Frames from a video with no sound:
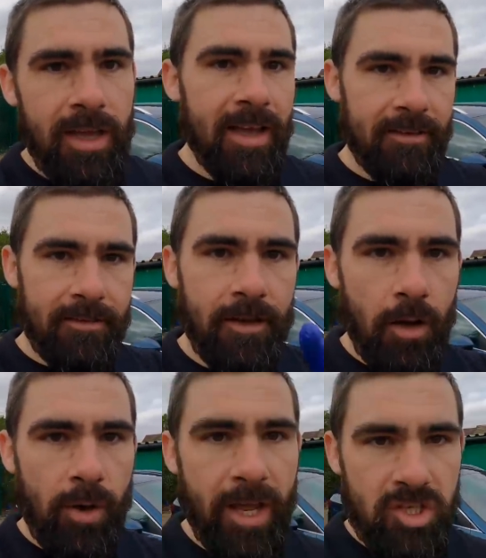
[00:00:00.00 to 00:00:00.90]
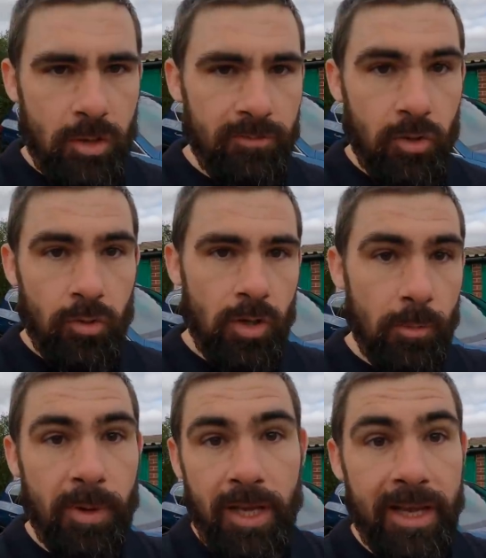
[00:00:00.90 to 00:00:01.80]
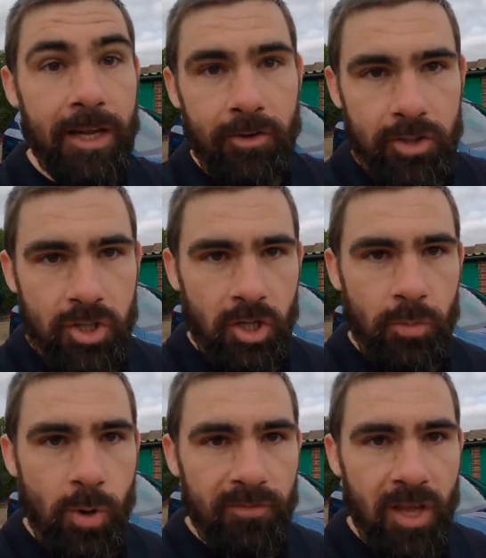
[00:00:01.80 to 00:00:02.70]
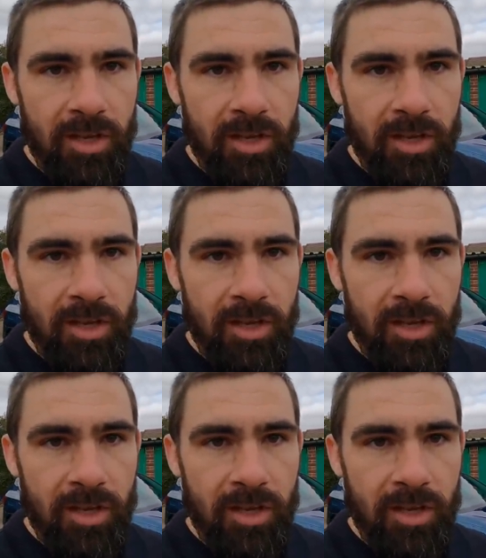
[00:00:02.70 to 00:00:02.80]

and I'll catch up with you a bit later and show you what I've